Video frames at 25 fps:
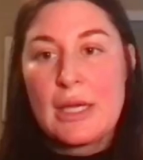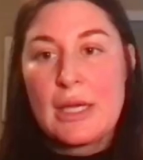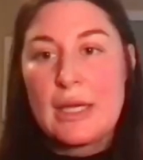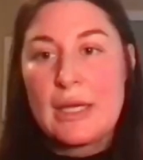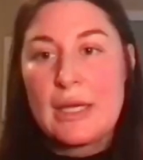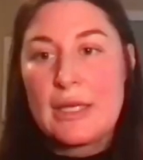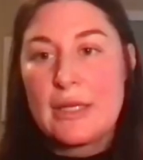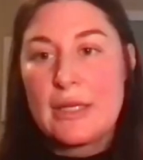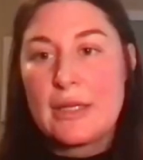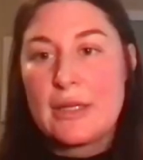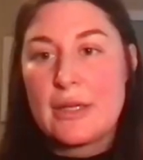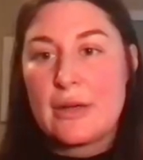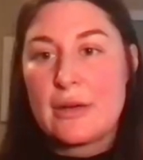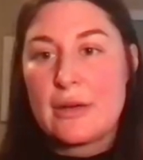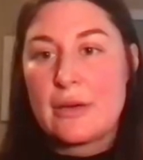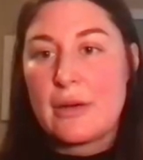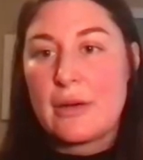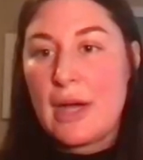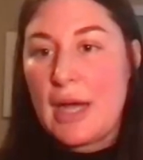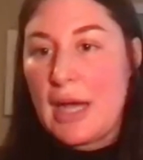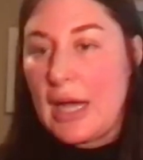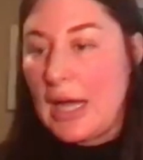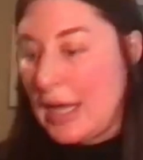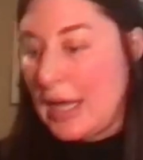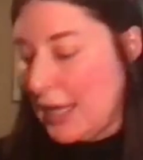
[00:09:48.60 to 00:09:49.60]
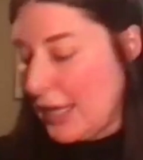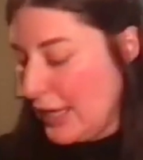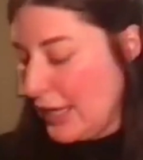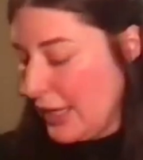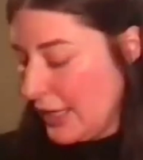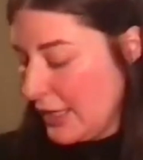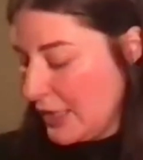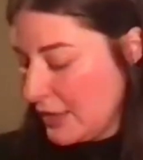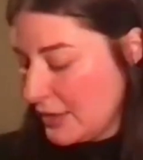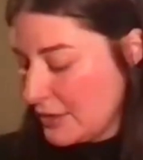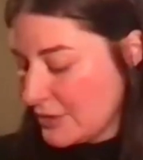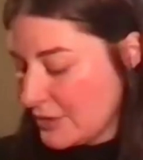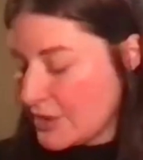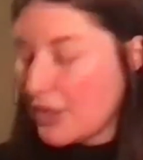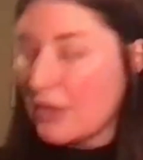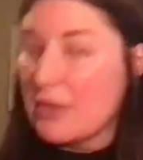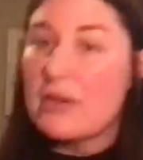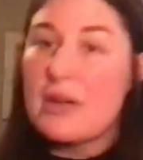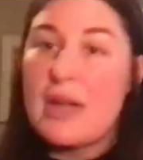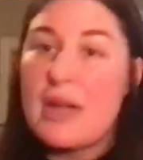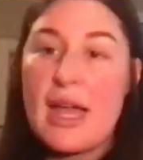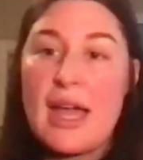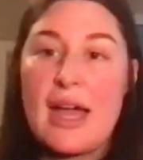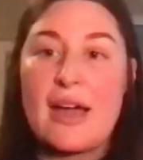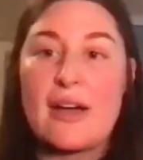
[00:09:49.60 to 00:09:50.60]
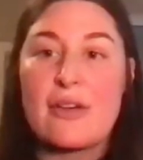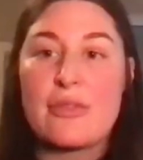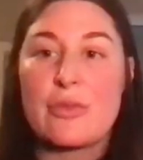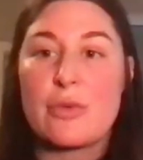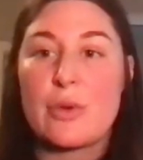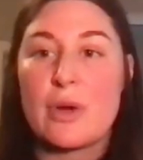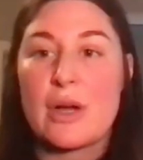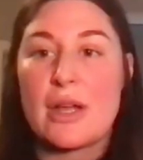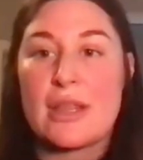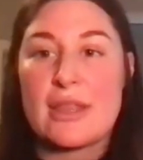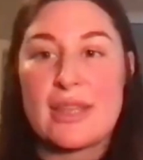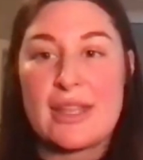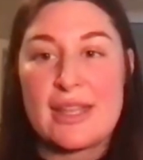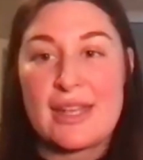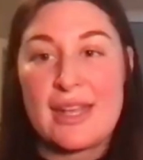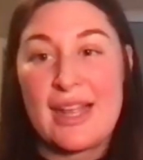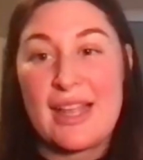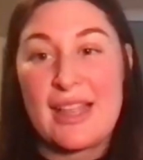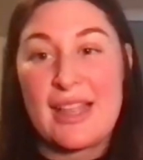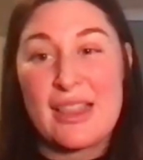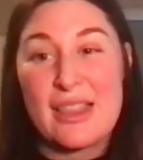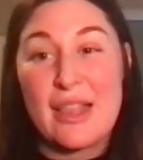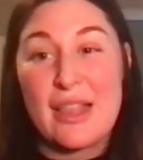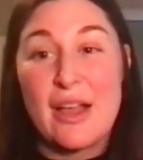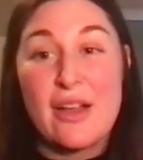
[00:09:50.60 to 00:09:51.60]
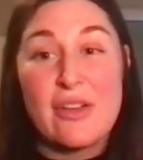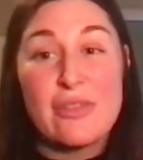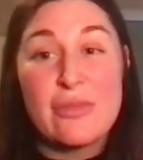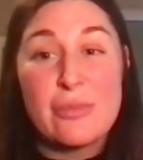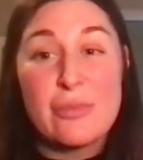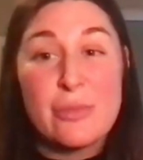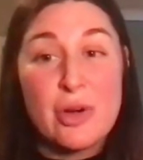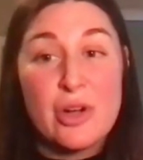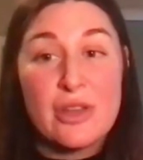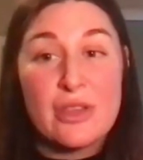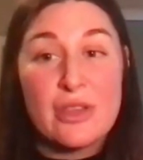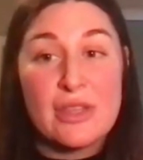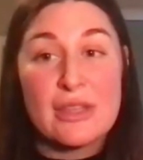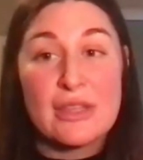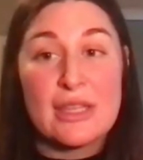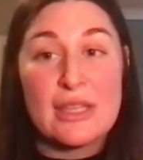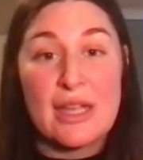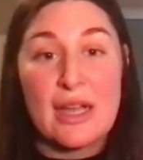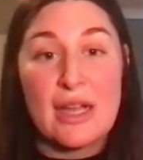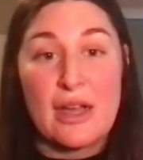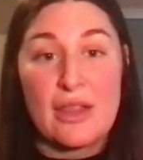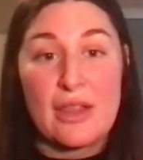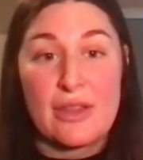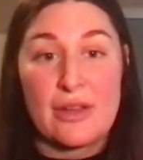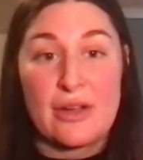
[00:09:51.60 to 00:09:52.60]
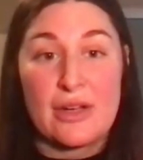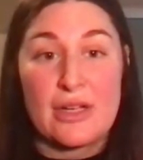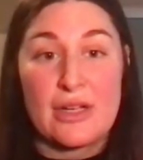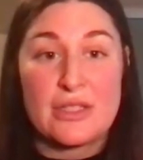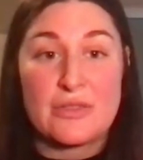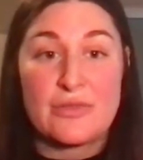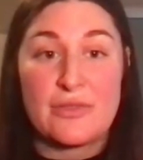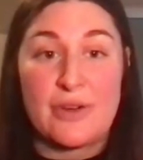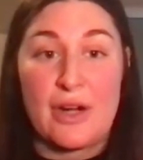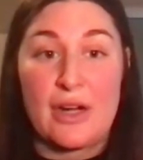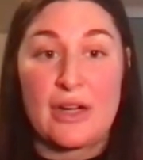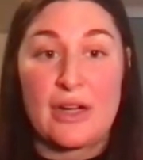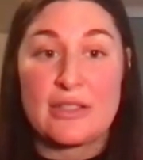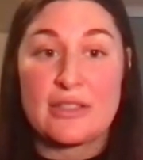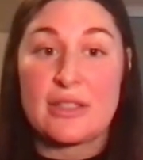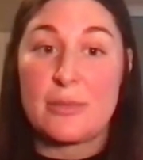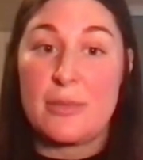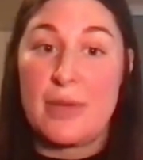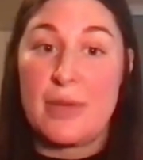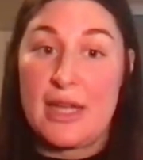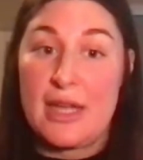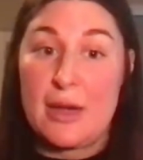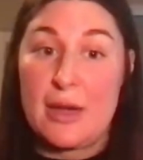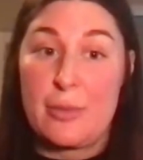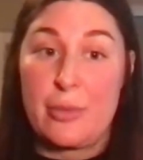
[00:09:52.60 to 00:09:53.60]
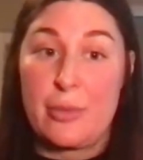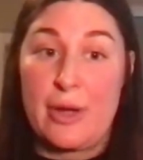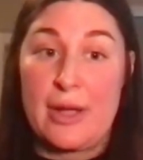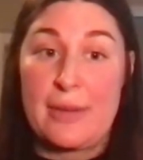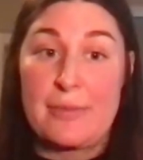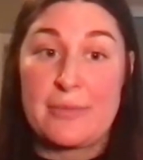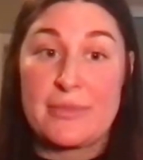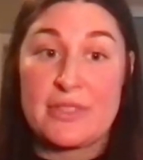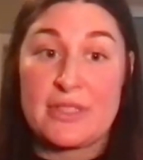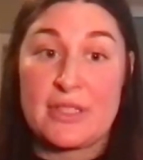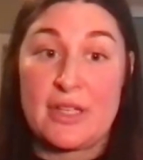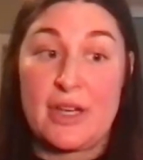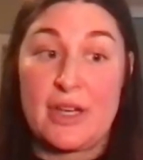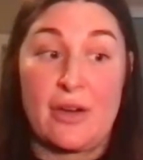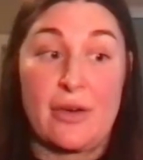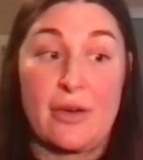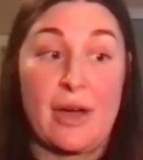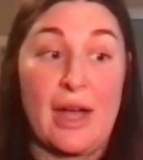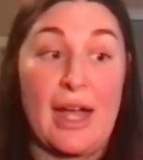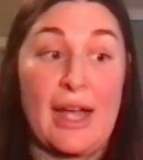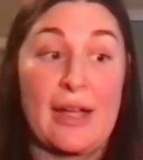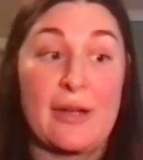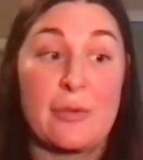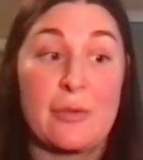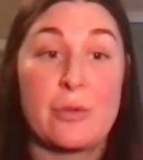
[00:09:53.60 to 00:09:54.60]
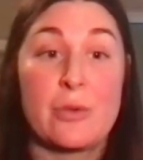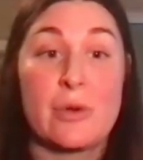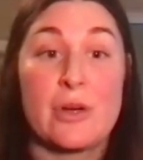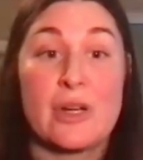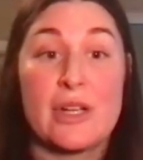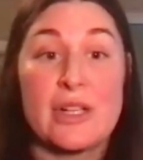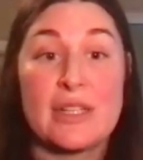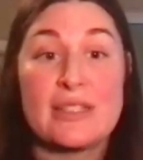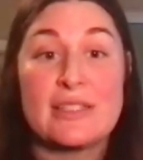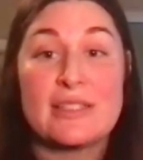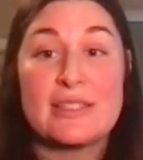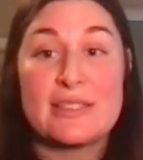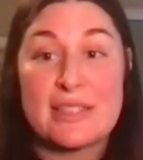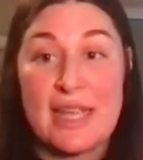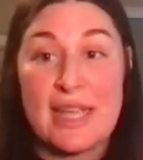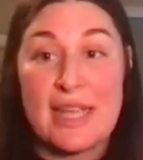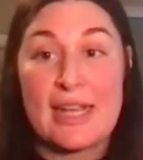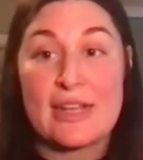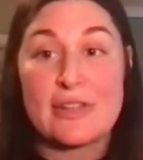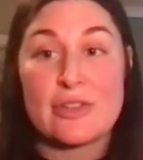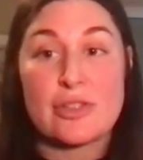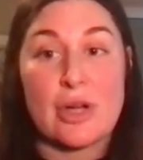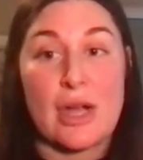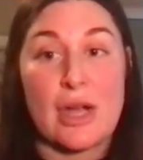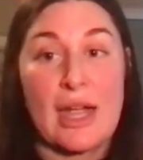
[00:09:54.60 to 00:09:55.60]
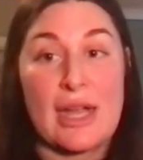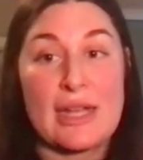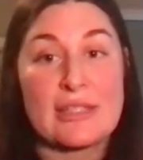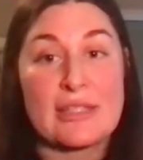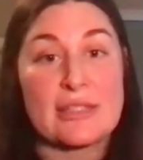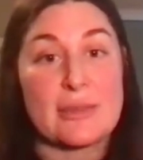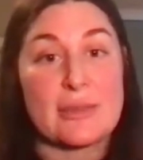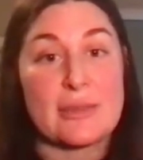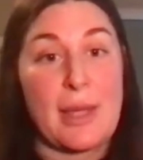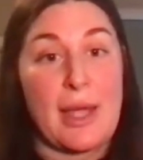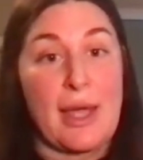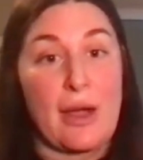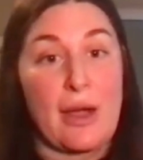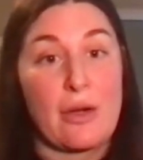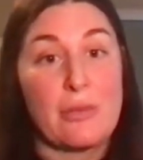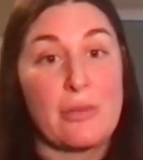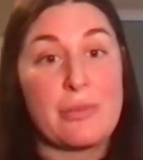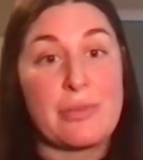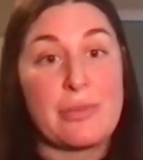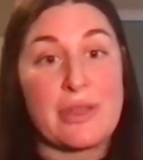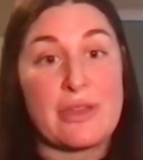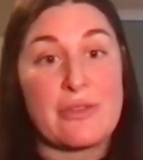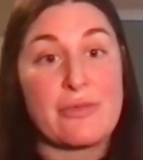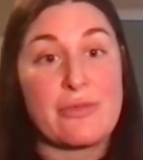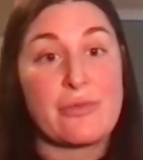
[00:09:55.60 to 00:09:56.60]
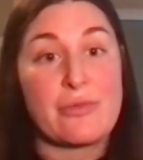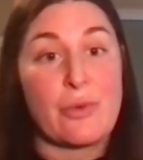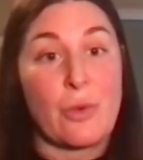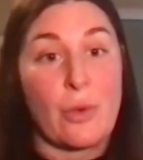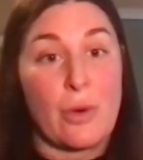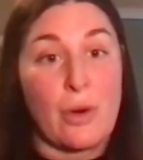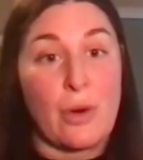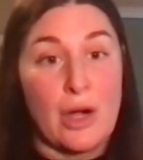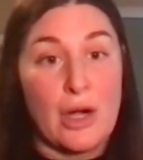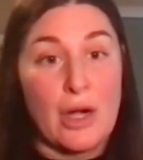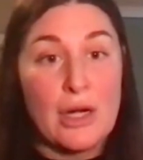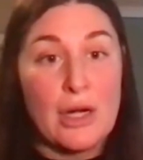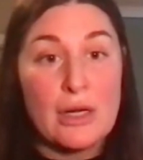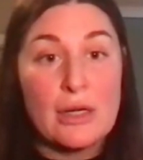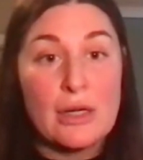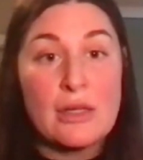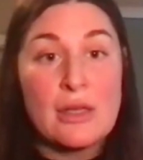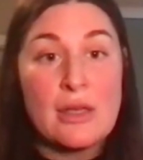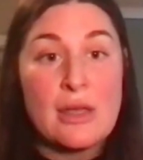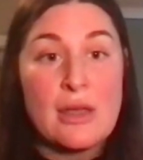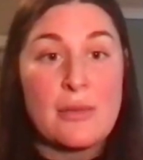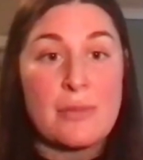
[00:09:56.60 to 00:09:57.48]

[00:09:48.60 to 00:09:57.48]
I don't have one that I love more than the other as far as the makeup wipes go. I would say try some out before,